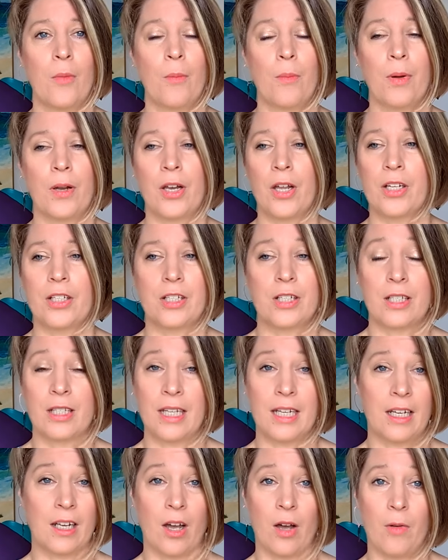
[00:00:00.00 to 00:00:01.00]
But I just
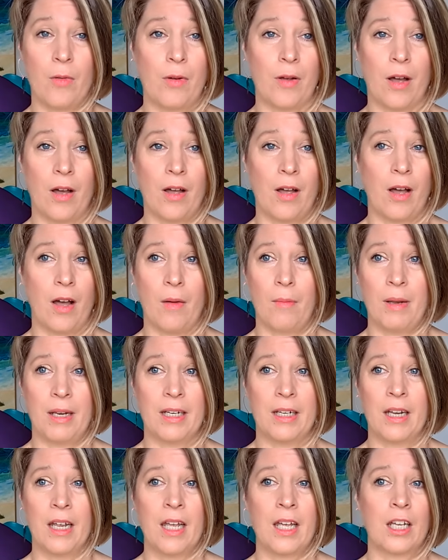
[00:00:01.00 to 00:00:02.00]
think, I
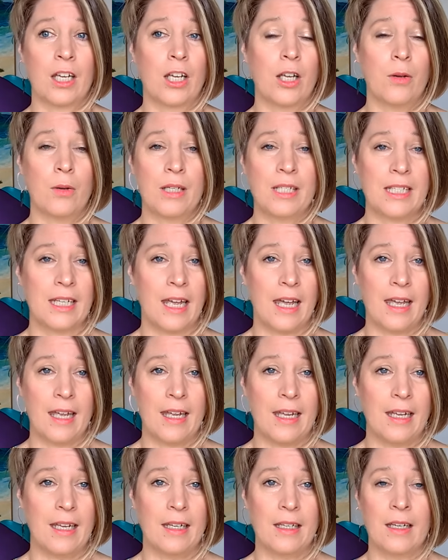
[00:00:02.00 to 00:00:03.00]
mean, queuing to get
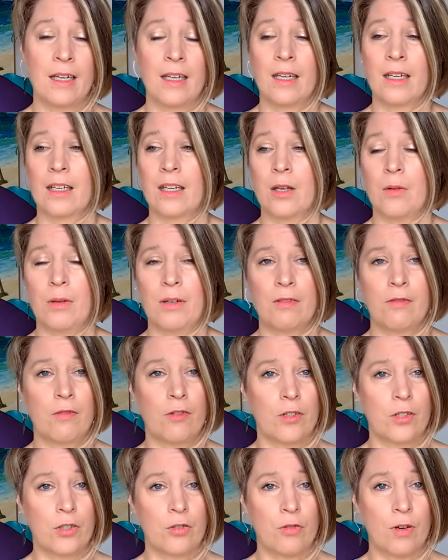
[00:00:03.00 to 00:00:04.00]
in, queuing for
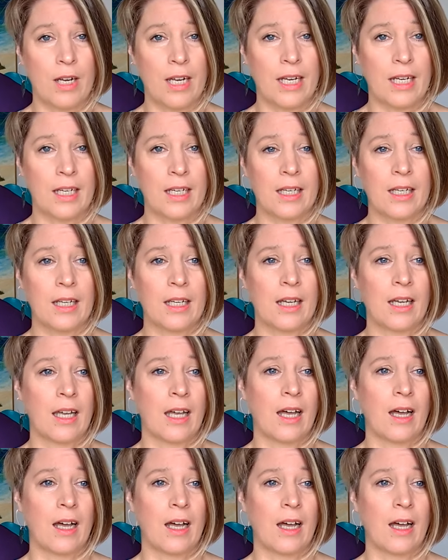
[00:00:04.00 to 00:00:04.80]
a drink,